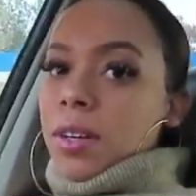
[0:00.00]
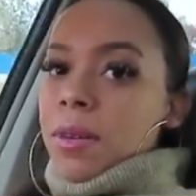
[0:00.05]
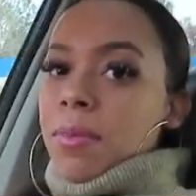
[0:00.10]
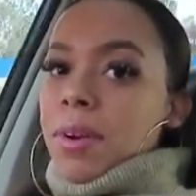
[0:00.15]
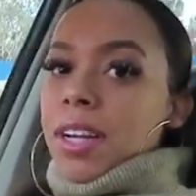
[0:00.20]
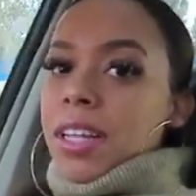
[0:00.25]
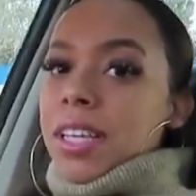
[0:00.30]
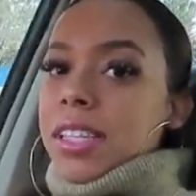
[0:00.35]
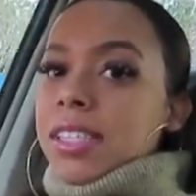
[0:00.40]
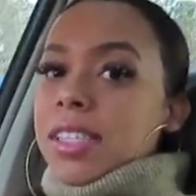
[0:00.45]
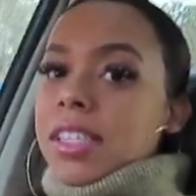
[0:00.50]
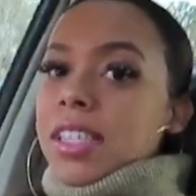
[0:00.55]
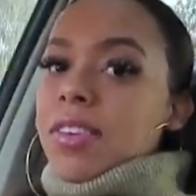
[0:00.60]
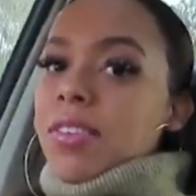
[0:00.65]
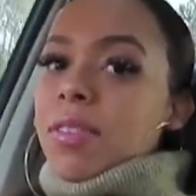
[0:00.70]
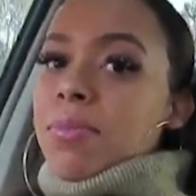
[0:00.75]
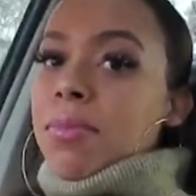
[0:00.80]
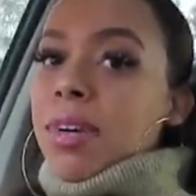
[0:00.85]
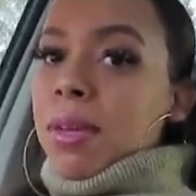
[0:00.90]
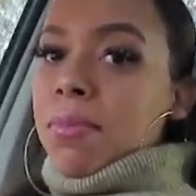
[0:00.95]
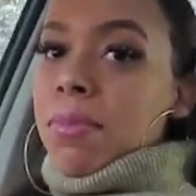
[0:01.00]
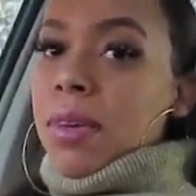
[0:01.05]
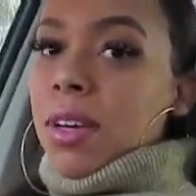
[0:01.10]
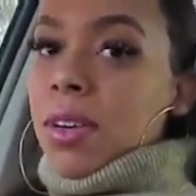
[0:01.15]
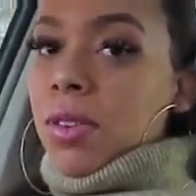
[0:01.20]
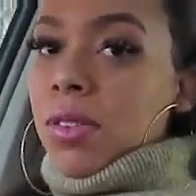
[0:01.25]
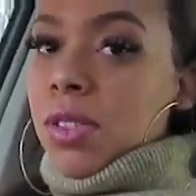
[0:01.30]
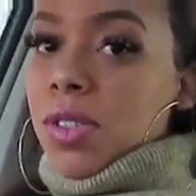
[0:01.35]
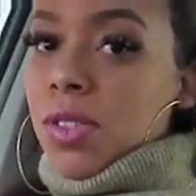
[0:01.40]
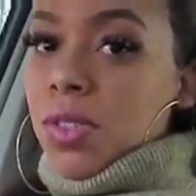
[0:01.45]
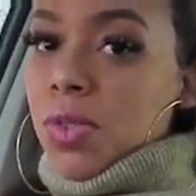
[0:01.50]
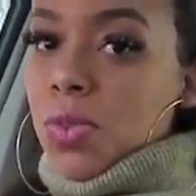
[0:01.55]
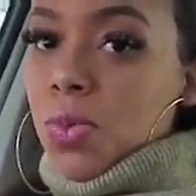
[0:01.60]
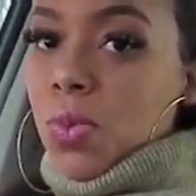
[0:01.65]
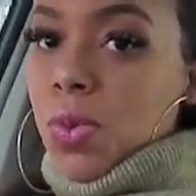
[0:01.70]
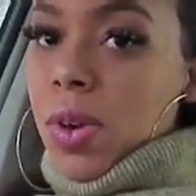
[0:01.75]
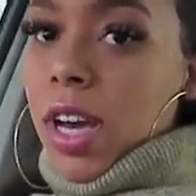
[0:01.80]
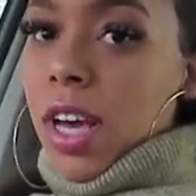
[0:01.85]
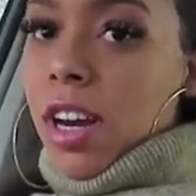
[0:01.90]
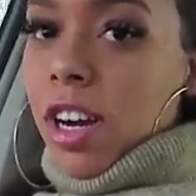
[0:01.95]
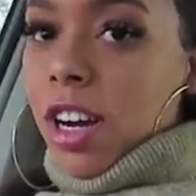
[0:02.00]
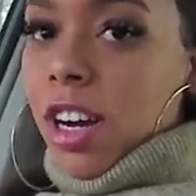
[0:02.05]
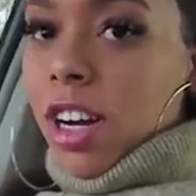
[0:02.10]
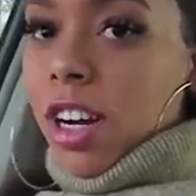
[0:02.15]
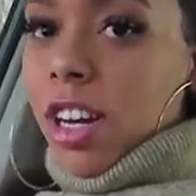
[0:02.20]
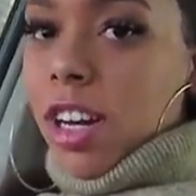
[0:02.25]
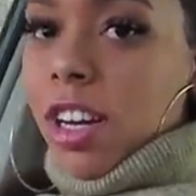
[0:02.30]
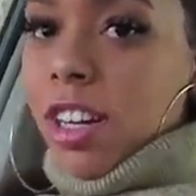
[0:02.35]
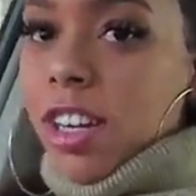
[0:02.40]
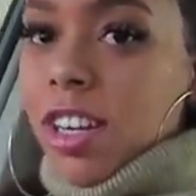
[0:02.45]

you can barely see with my big old sweater. Show him the